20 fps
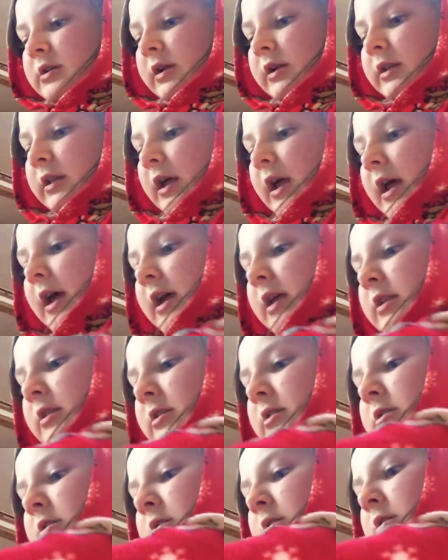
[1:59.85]
At the end,
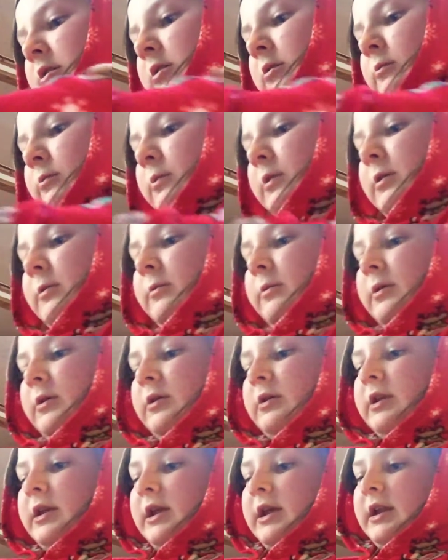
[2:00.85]
we
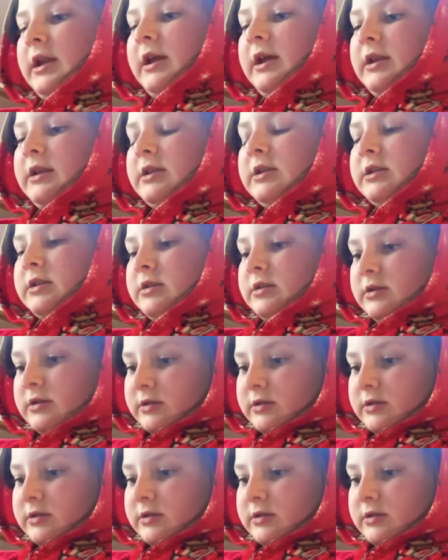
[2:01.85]
will need it.